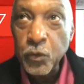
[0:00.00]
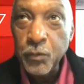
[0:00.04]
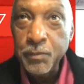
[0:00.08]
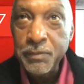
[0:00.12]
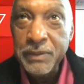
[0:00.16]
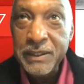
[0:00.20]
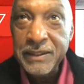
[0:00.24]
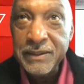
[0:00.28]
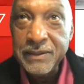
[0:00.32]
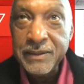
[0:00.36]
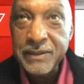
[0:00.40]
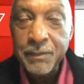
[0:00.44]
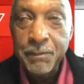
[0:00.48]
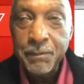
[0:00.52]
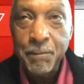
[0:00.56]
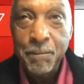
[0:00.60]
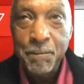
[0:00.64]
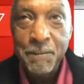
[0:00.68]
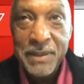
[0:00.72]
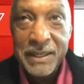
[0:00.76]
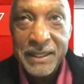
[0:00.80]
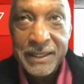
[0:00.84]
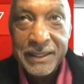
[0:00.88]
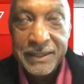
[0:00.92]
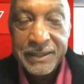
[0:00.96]
be the
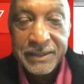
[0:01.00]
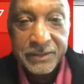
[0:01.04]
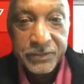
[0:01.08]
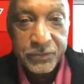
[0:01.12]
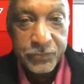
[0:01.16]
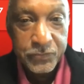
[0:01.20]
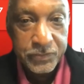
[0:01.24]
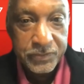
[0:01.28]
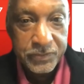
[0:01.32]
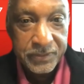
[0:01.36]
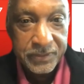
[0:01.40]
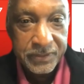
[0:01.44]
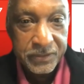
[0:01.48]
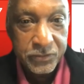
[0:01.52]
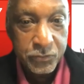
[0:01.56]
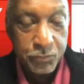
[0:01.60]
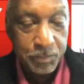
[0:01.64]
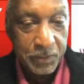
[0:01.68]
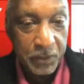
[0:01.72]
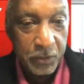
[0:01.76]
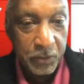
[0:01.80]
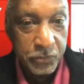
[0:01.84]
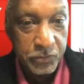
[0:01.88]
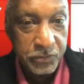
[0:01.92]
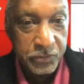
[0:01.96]
biggest
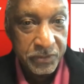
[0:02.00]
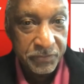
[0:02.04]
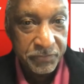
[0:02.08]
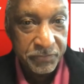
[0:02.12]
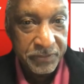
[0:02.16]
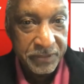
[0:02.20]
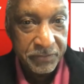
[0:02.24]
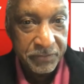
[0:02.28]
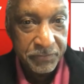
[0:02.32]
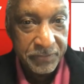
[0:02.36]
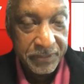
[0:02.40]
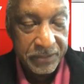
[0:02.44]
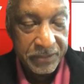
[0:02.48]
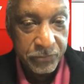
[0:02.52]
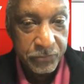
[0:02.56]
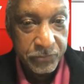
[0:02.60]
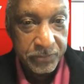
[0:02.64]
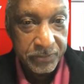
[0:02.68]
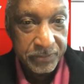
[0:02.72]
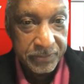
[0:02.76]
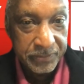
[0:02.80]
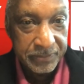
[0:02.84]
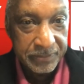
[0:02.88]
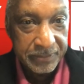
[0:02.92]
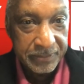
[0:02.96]
explosion of
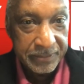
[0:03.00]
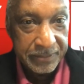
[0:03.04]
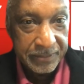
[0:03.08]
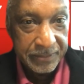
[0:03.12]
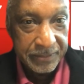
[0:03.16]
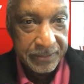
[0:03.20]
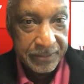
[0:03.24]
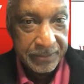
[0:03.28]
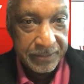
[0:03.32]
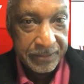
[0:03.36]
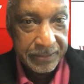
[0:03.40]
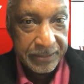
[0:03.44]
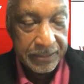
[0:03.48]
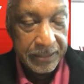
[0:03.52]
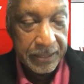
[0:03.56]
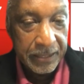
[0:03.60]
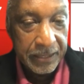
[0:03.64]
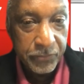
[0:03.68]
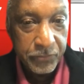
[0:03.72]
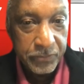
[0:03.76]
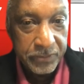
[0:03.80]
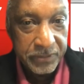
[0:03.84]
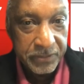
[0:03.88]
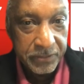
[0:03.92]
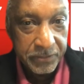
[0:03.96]
innovation in
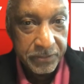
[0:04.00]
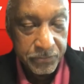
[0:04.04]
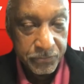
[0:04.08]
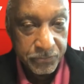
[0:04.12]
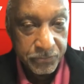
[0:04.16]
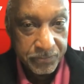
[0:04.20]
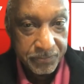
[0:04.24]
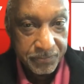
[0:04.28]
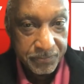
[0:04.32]
100 years.